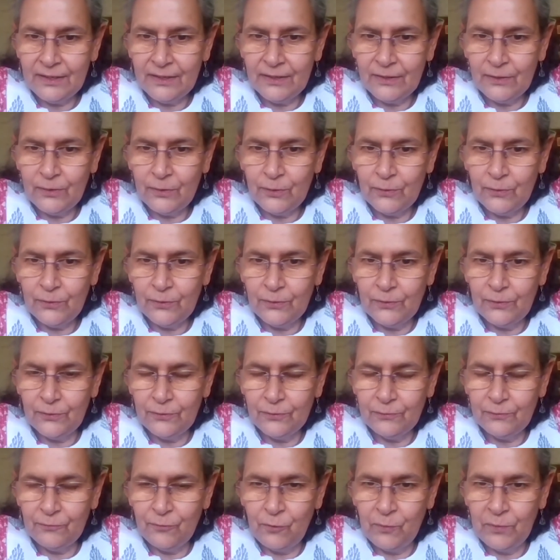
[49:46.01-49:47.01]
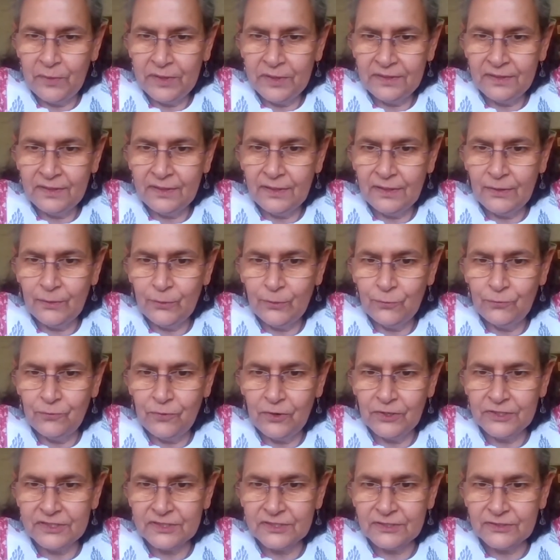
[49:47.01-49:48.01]
woman who
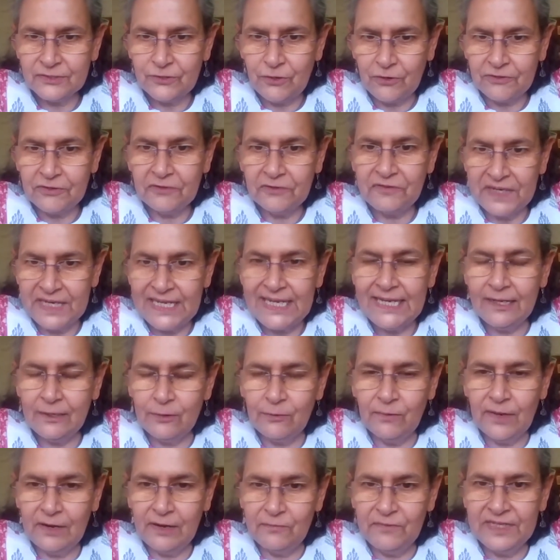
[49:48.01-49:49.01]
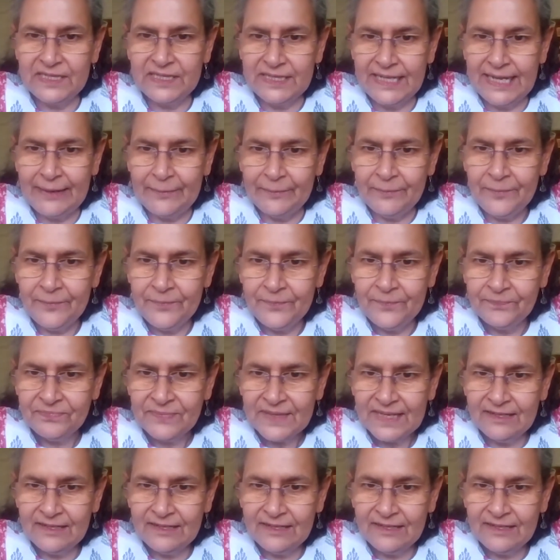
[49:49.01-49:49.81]
was sort of an equal with them.